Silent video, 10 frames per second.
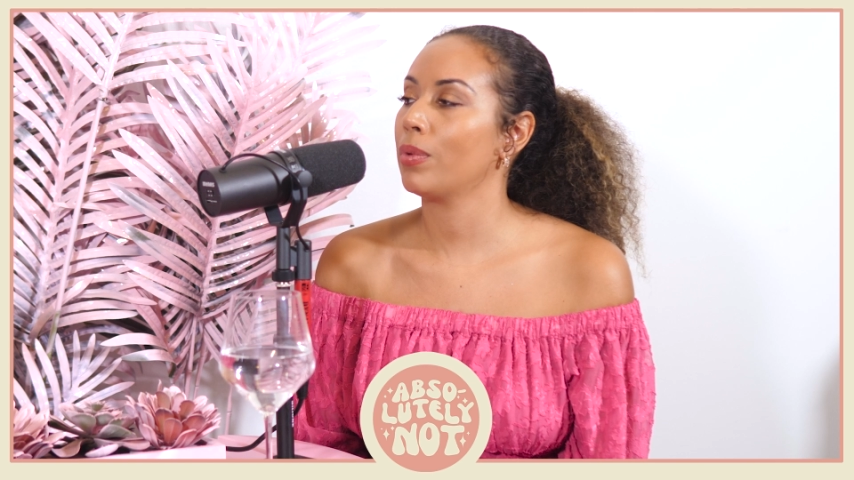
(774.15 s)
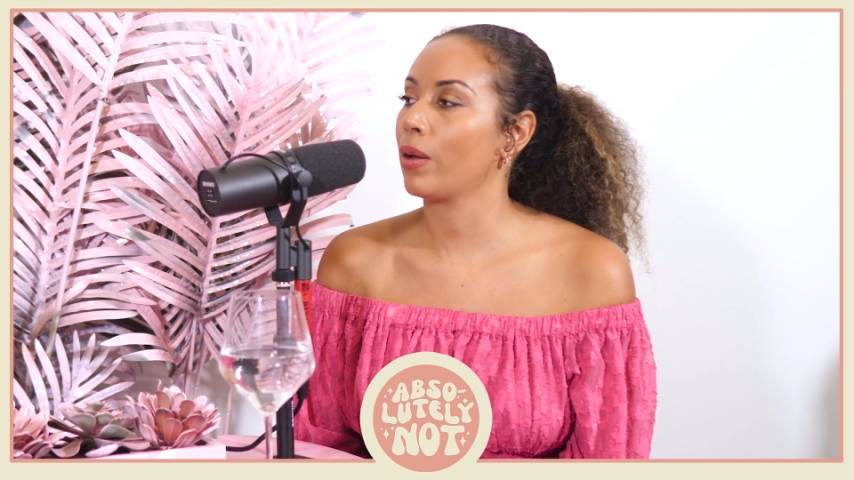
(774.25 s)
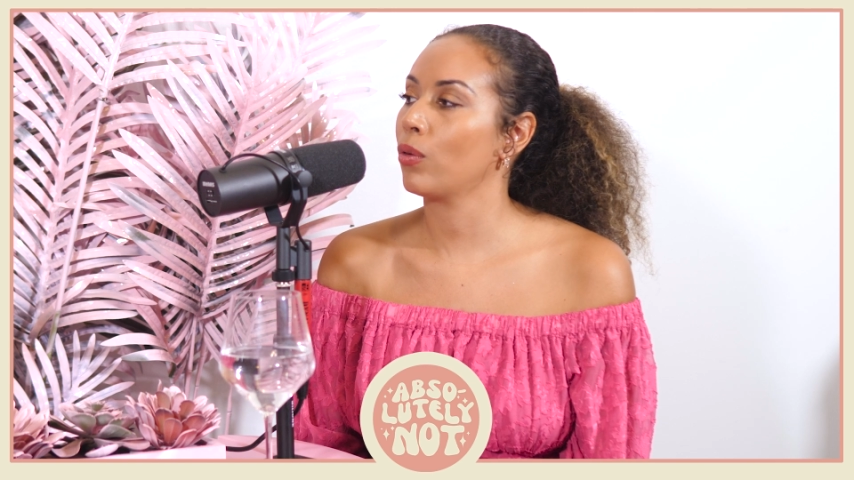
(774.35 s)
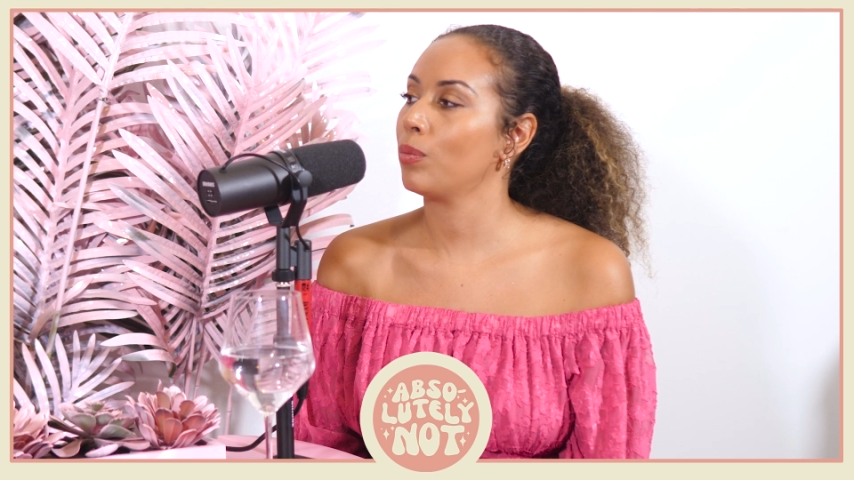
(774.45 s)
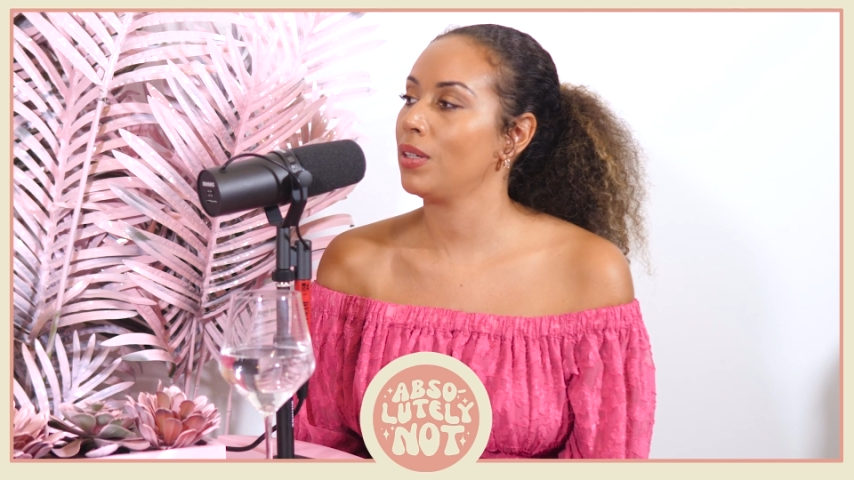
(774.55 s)

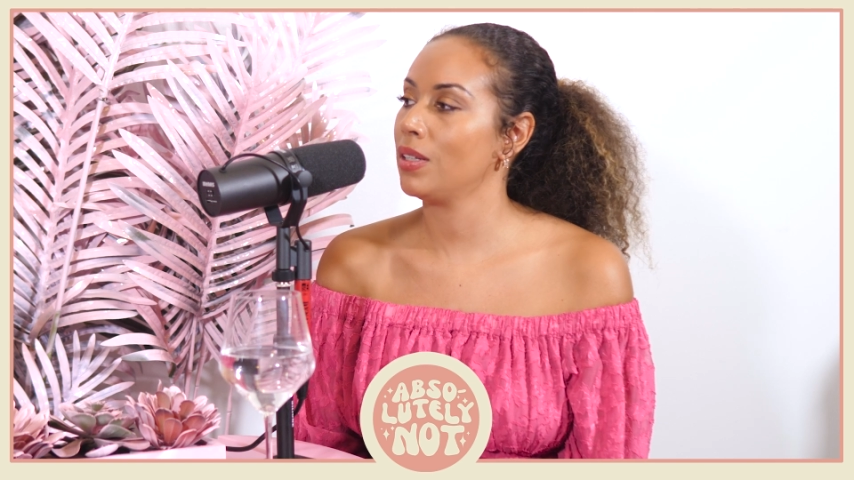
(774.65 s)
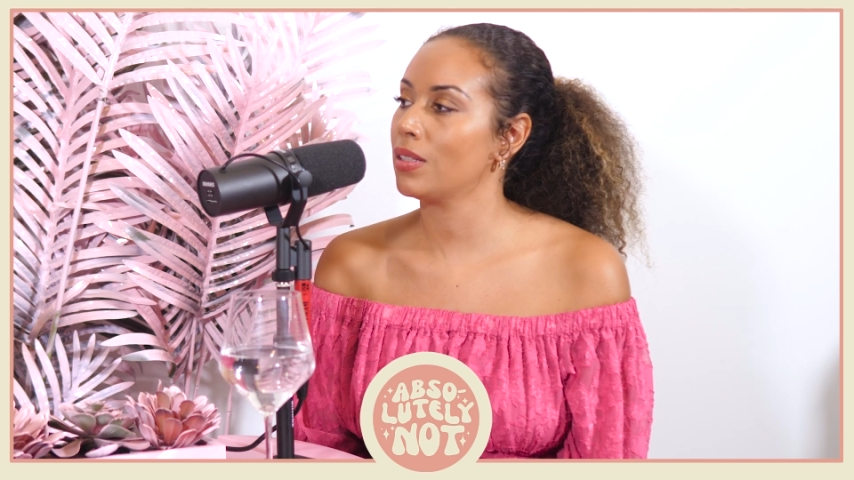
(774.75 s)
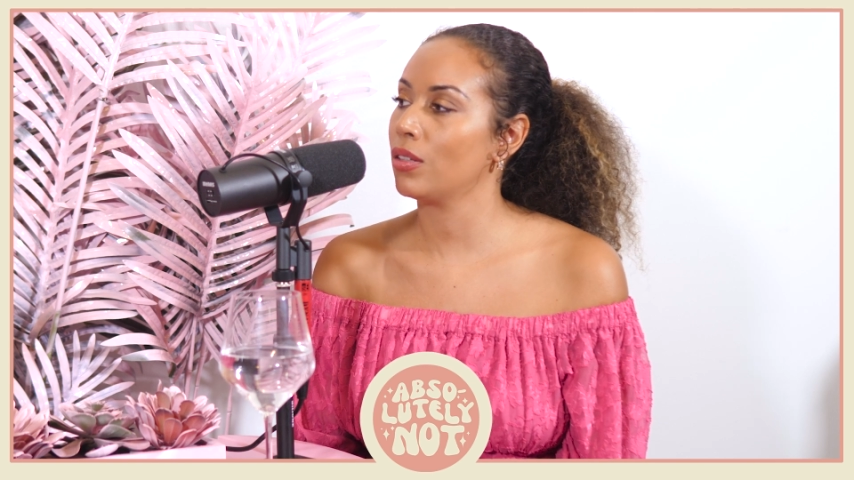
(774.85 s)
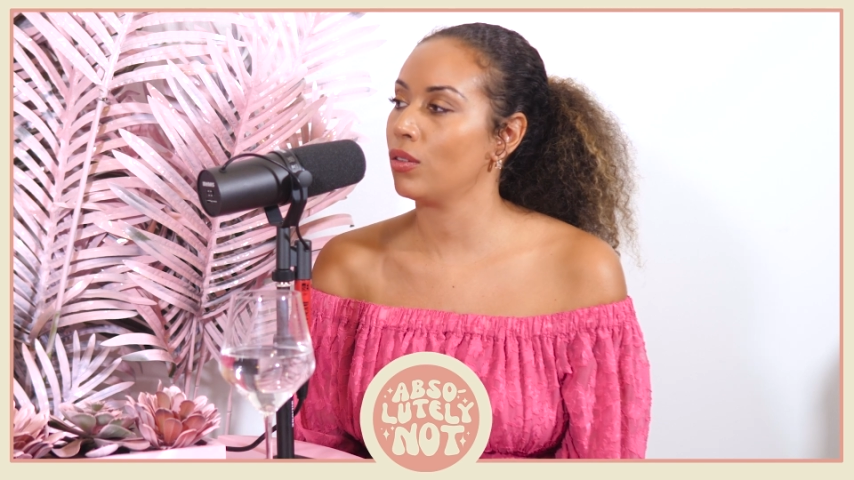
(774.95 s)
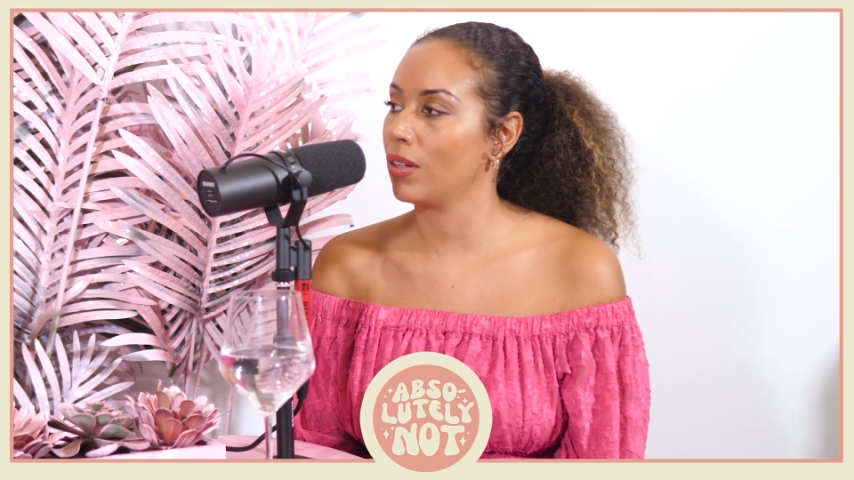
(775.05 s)
Black women need
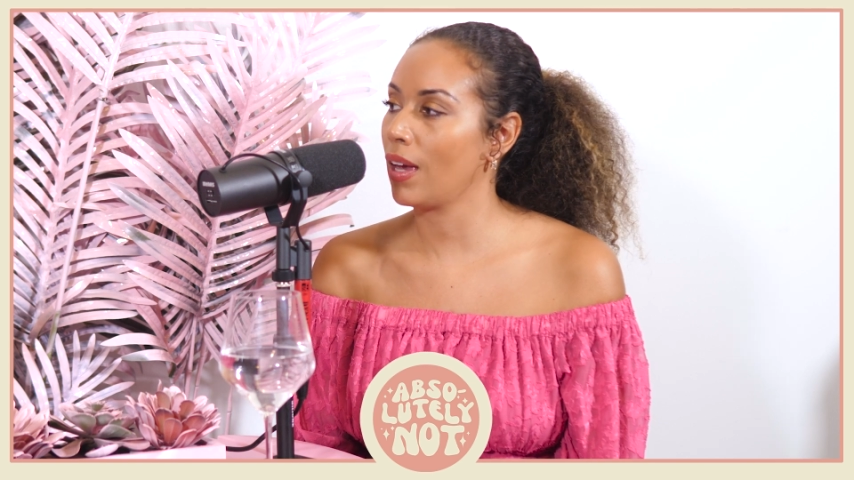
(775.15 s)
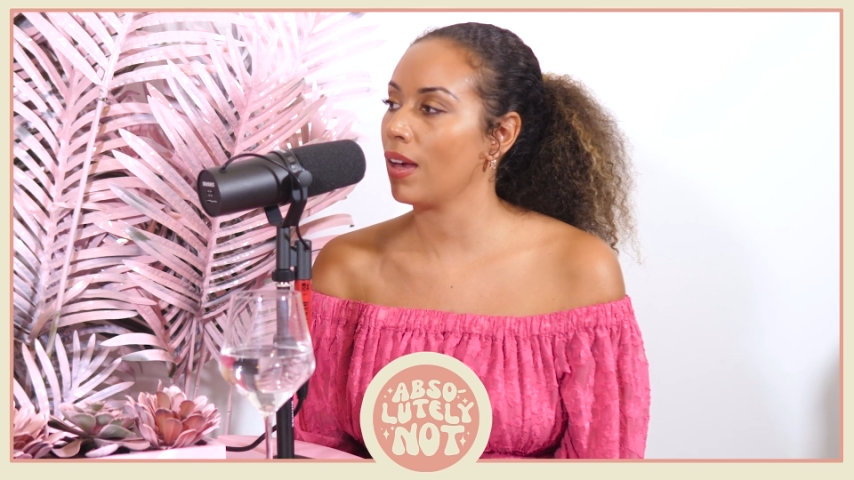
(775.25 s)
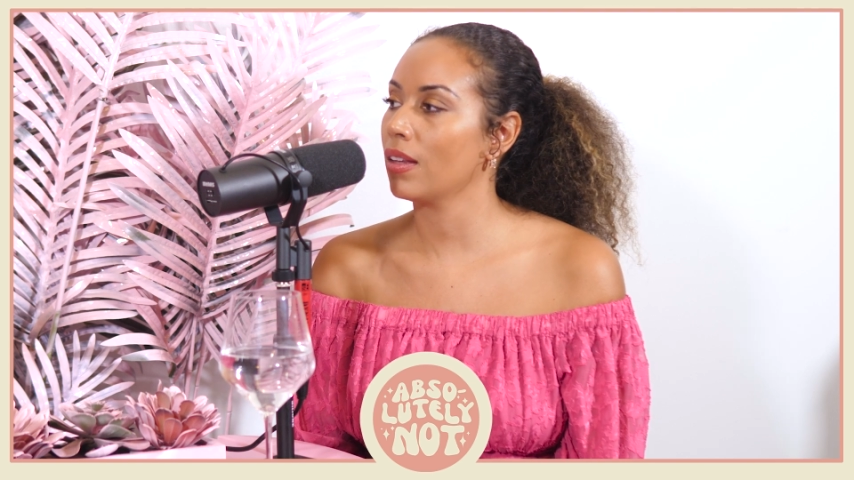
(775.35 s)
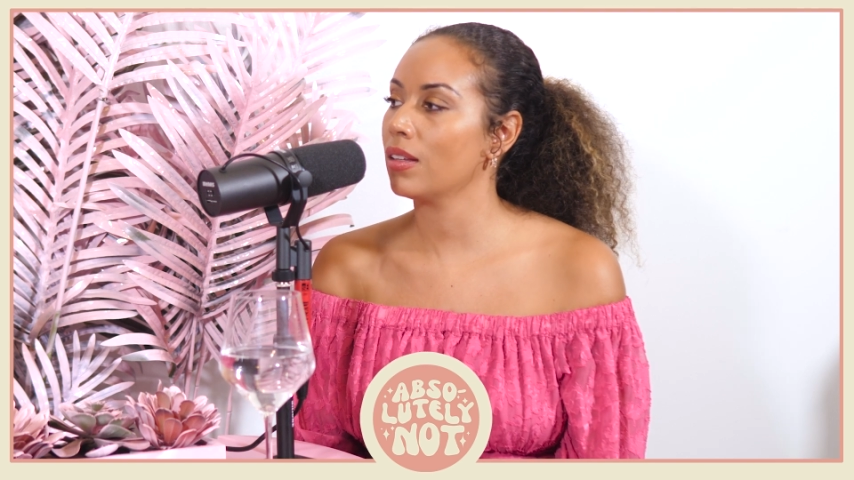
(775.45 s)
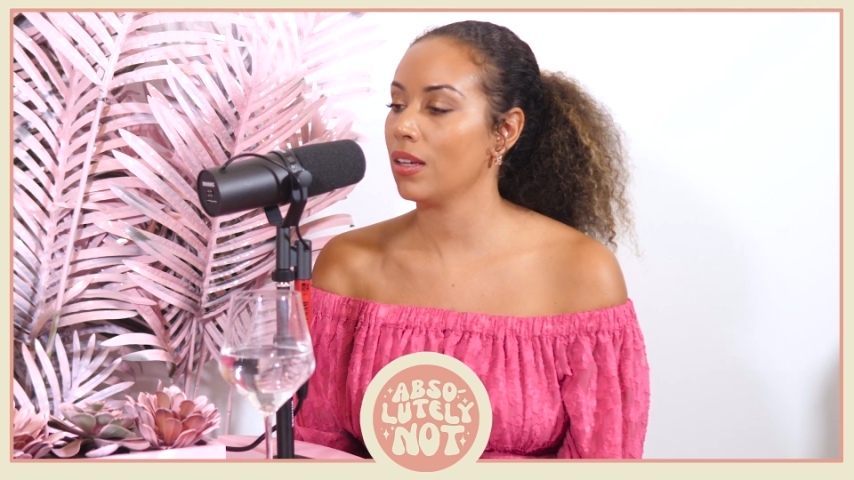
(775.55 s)
to look at.